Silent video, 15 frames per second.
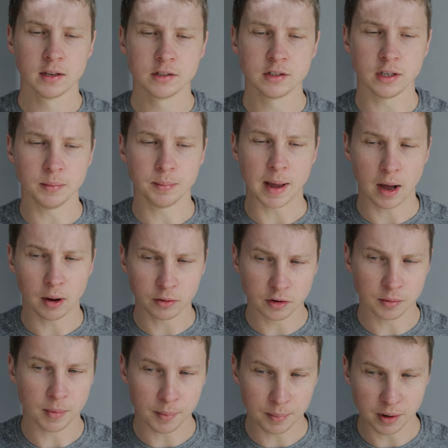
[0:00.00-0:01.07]
She bowed
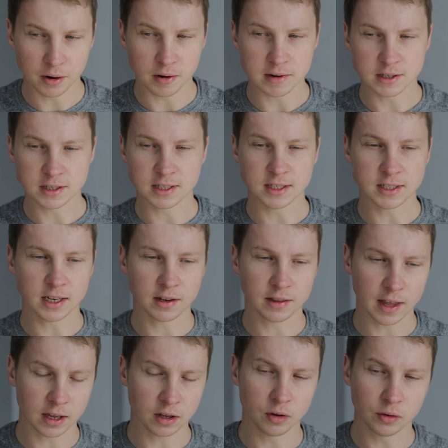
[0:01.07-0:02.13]
to my parents, she said
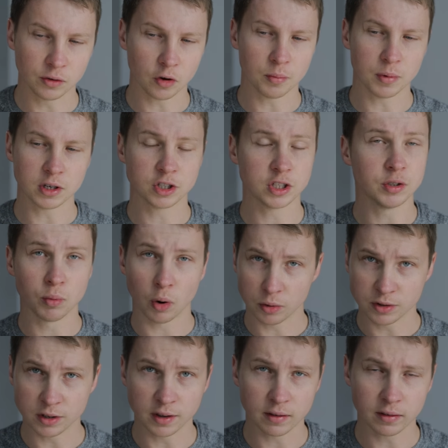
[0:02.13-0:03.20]
thank you so much, she
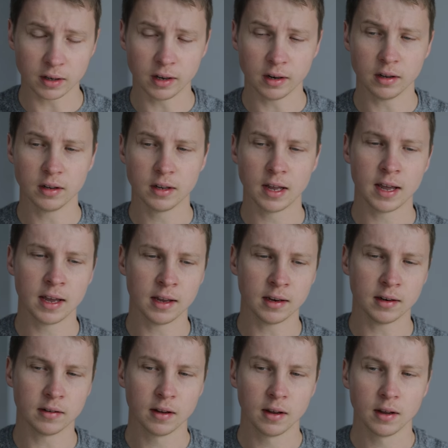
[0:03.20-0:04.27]
wrote in this letter,
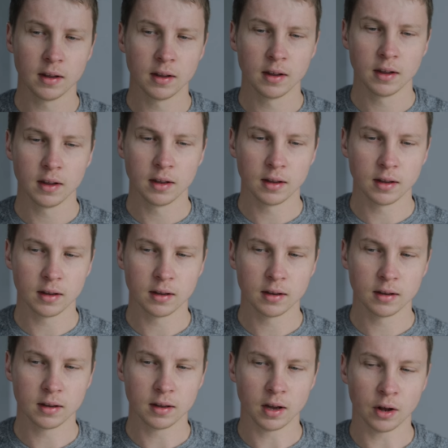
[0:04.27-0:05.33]
and
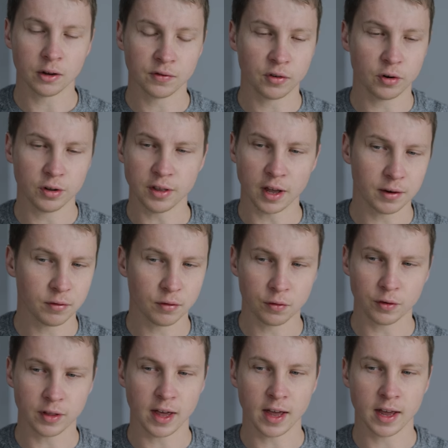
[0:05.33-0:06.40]
I was very thankful
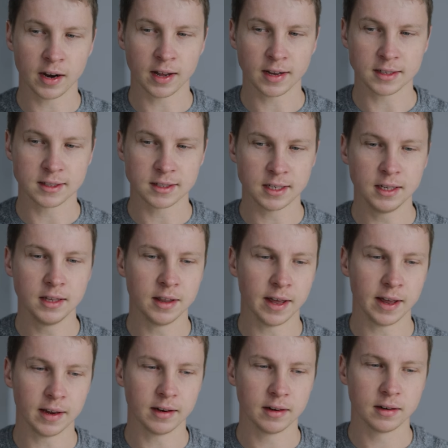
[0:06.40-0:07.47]
for that, and I could see
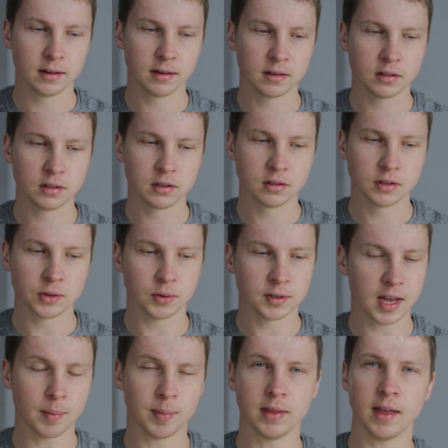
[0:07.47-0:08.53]
that she was
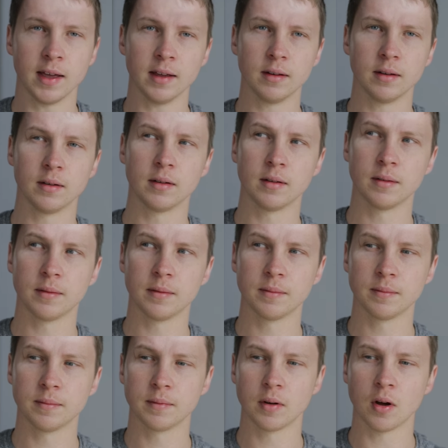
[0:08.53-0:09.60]
happy that
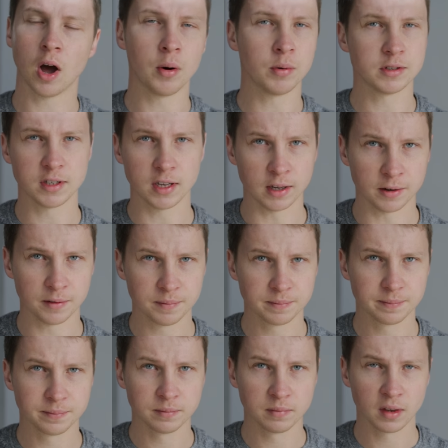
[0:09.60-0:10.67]
I was here.
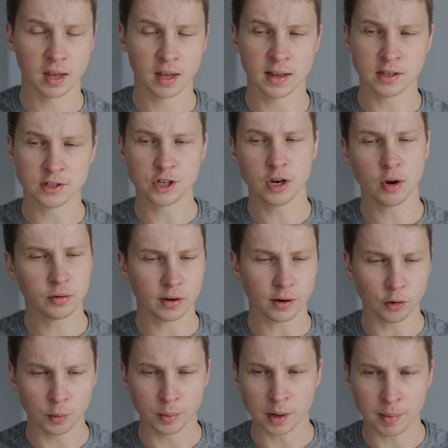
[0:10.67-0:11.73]
And she knows a
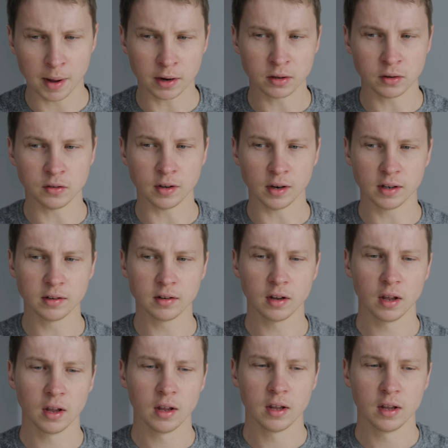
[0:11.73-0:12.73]
little bit about New Zealand.